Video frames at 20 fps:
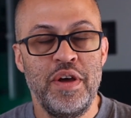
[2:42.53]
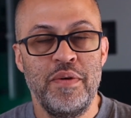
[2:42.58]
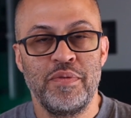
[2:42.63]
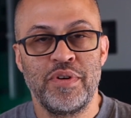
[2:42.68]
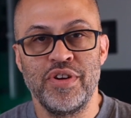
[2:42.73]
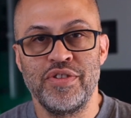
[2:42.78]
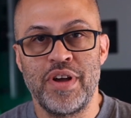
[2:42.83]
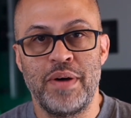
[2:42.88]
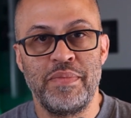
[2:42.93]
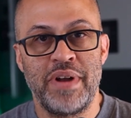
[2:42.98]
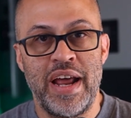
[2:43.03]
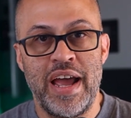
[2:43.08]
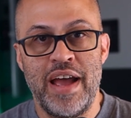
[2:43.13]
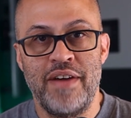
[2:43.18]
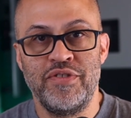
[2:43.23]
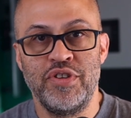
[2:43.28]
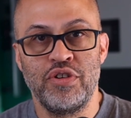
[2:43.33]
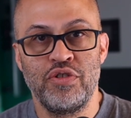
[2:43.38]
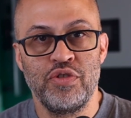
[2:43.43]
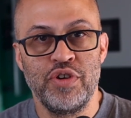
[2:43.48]
because I'm going to
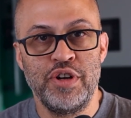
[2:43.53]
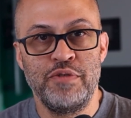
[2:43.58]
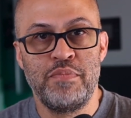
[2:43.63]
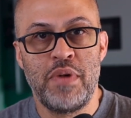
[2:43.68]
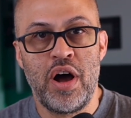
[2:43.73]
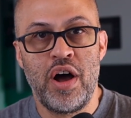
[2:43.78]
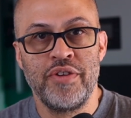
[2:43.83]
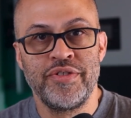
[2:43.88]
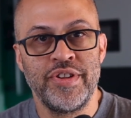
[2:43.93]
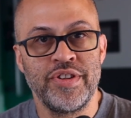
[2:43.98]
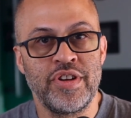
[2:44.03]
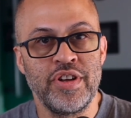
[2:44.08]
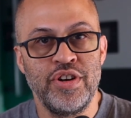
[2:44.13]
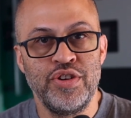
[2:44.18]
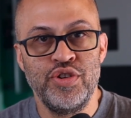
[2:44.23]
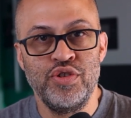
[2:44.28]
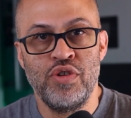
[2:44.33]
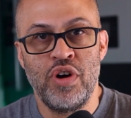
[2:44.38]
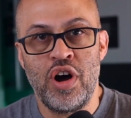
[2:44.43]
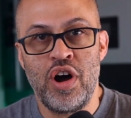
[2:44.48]
have the grid boss that's going to
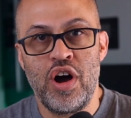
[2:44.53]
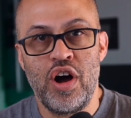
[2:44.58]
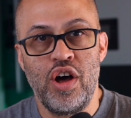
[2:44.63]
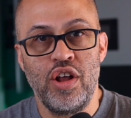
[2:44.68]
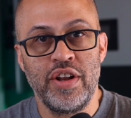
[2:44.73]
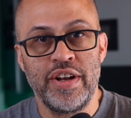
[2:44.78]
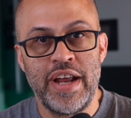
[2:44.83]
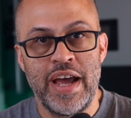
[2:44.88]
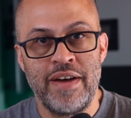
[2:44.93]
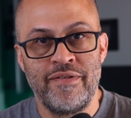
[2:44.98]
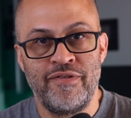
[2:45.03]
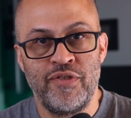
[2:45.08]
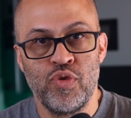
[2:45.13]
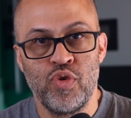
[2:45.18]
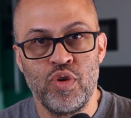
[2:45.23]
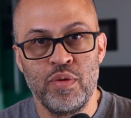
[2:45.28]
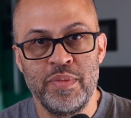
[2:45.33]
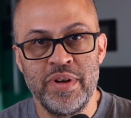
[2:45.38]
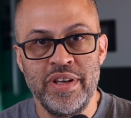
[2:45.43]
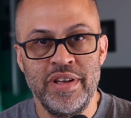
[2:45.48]
do all of that
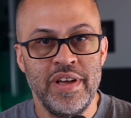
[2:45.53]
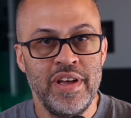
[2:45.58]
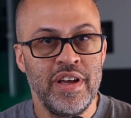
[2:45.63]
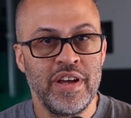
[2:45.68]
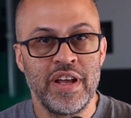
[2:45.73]
for me.